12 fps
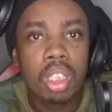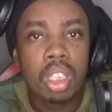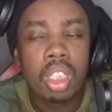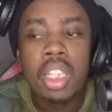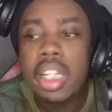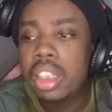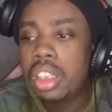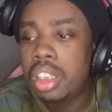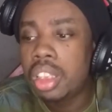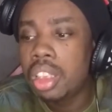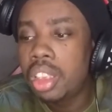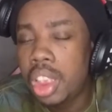Let's
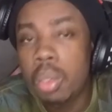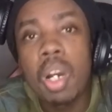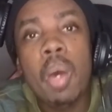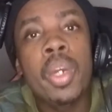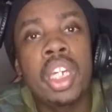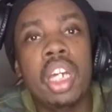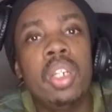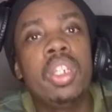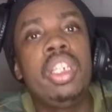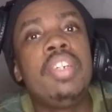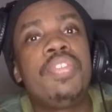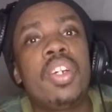see what we can do
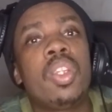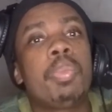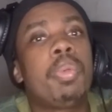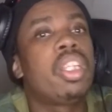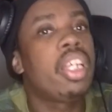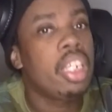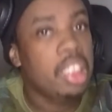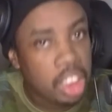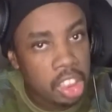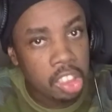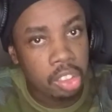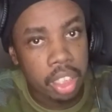different to protect the
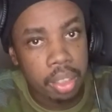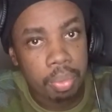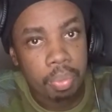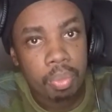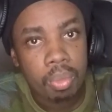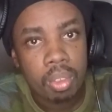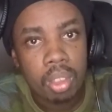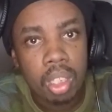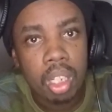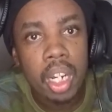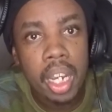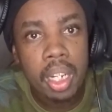children,
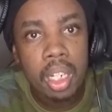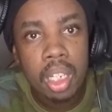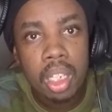all right?